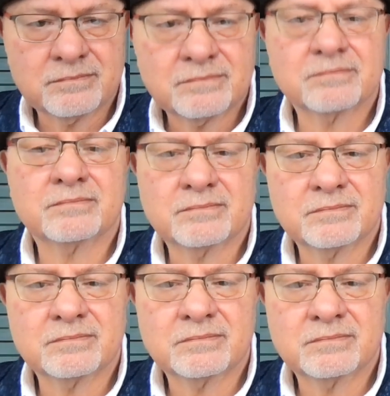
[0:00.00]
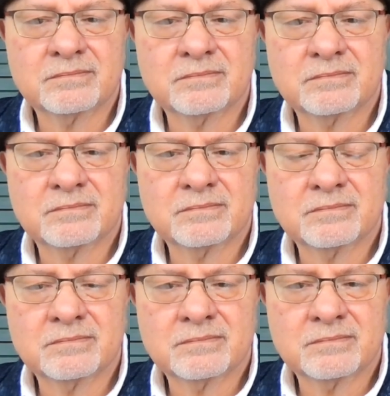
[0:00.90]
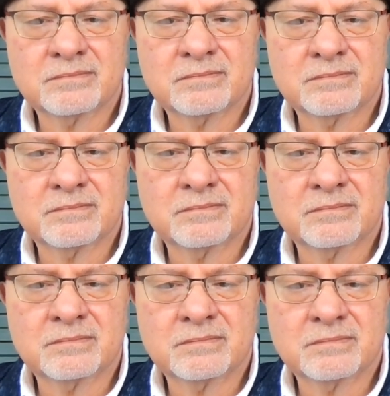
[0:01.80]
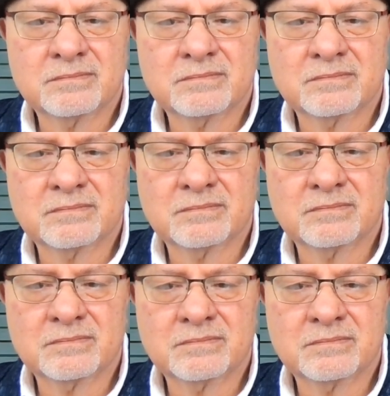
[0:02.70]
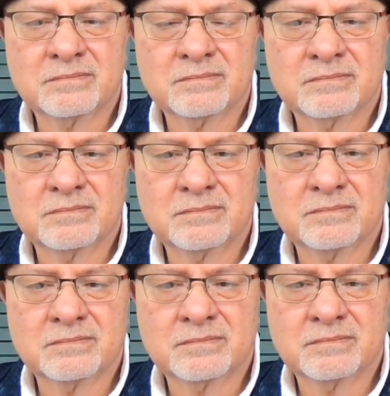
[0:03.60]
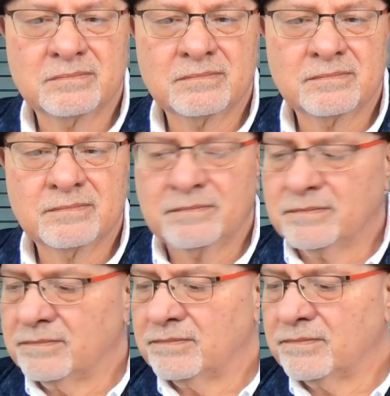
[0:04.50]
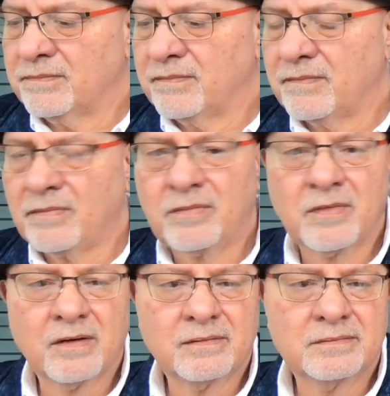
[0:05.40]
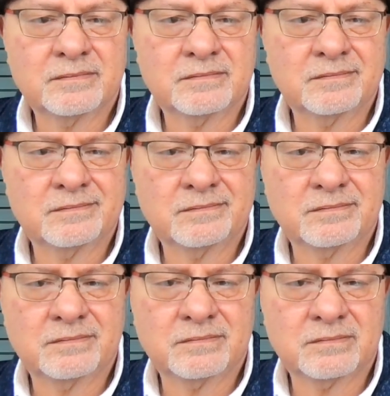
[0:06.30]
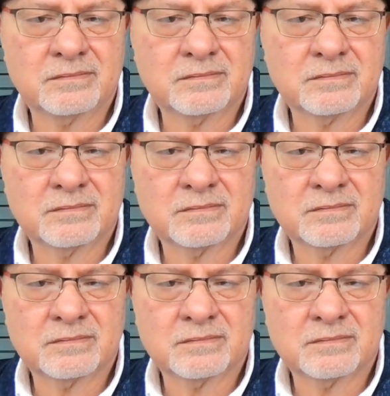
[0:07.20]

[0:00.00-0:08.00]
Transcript: (not speaking)